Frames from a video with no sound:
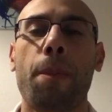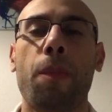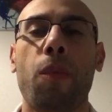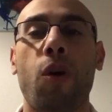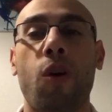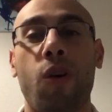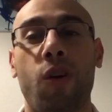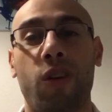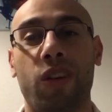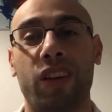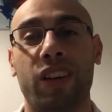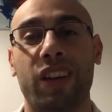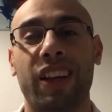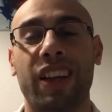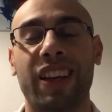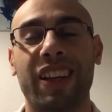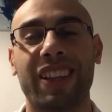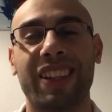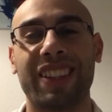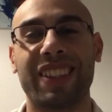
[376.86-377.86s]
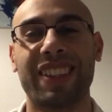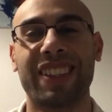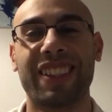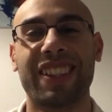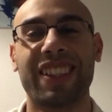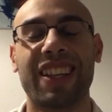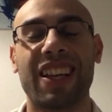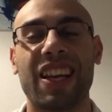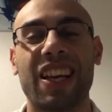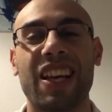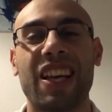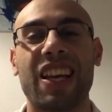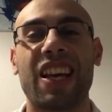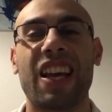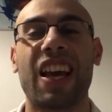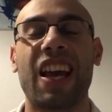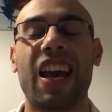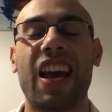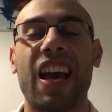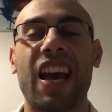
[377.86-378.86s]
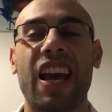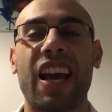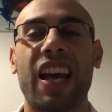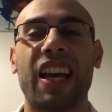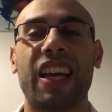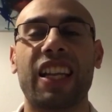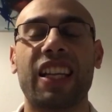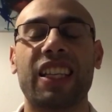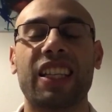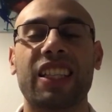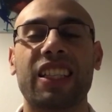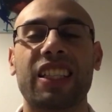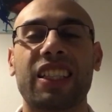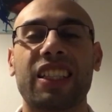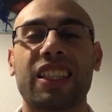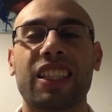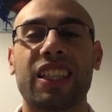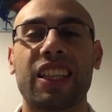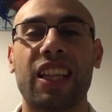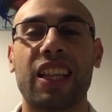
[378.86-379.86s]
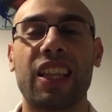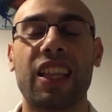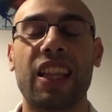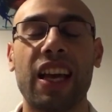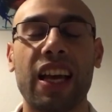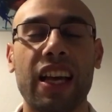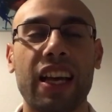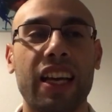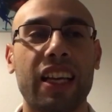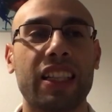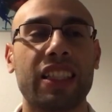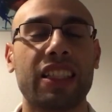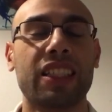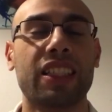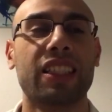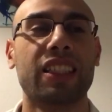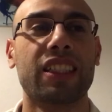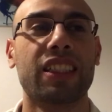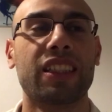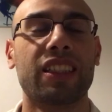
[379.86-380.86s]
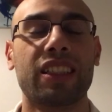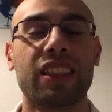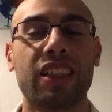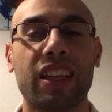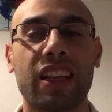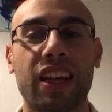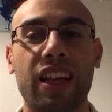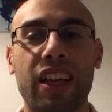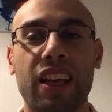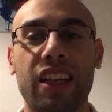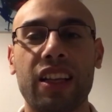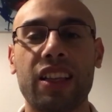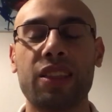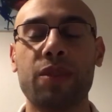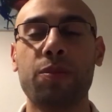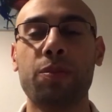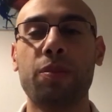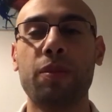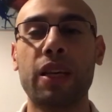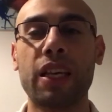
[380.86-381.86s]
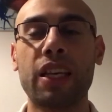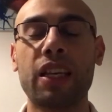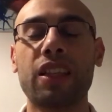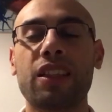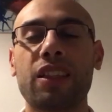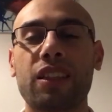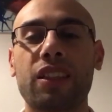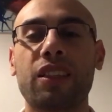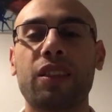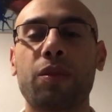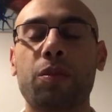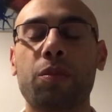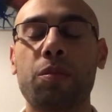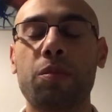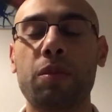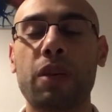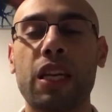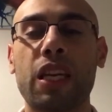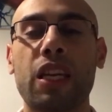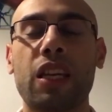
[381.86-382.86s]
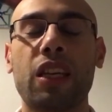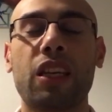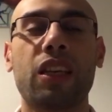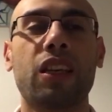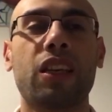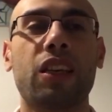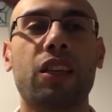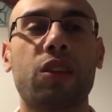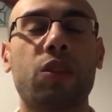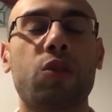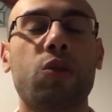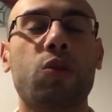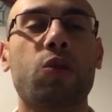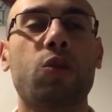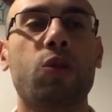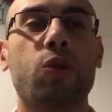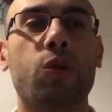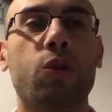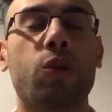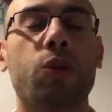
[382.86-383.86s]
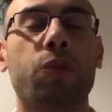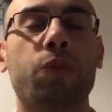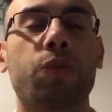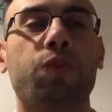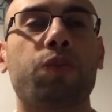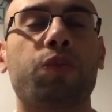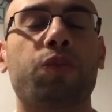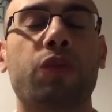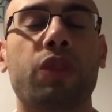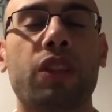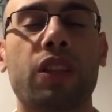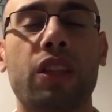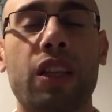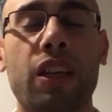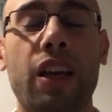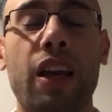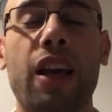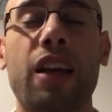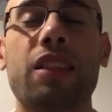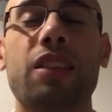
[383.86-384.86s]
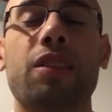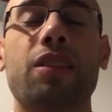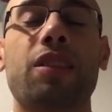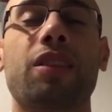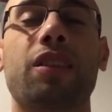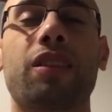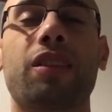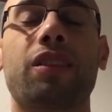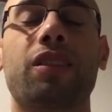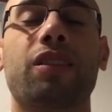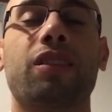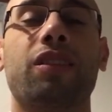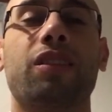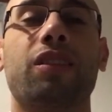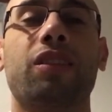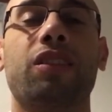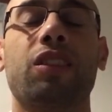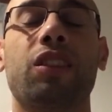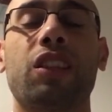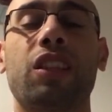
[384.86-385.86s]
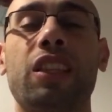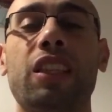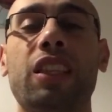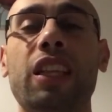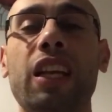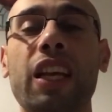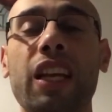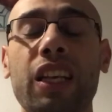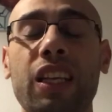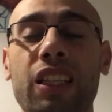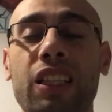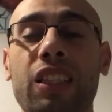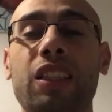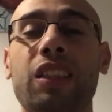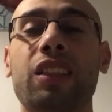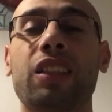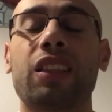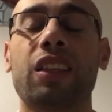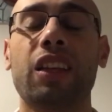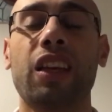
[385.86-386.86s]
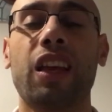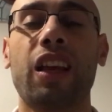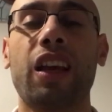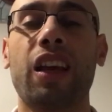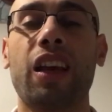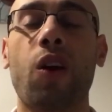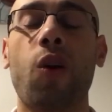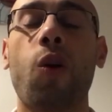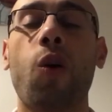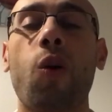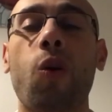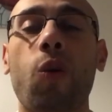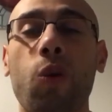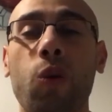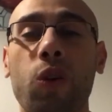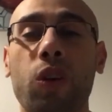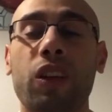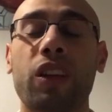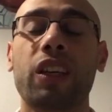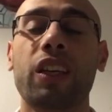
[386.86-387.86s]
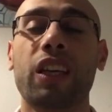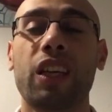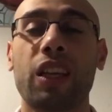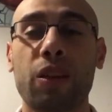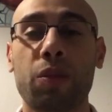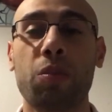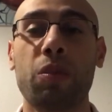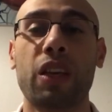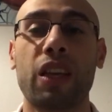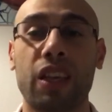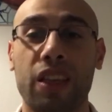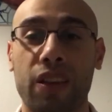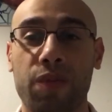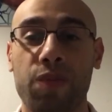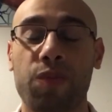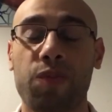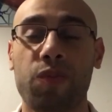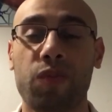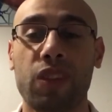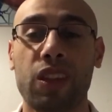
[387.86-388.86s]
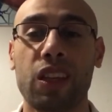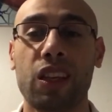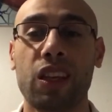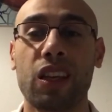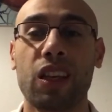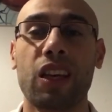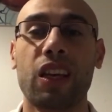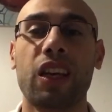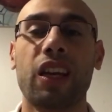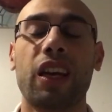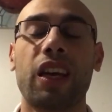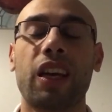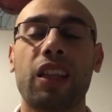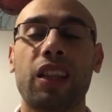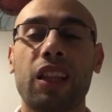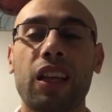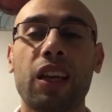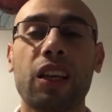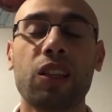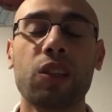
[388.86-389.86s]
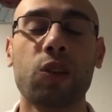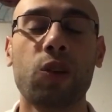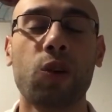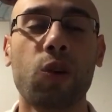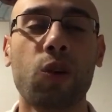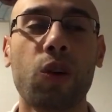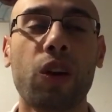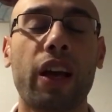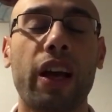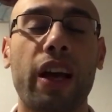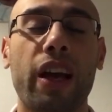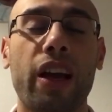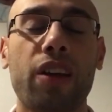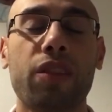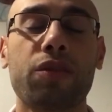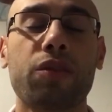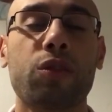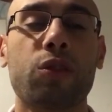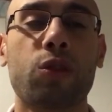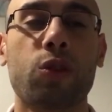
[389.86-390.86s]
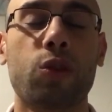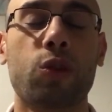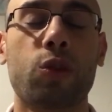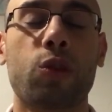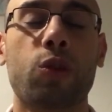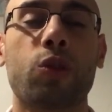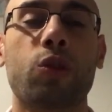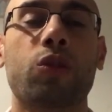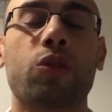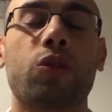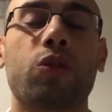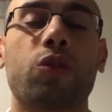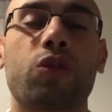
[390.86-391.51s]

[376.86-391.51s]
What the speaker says: porn. And that has made me into, has digged a hole in me. And that hole I have to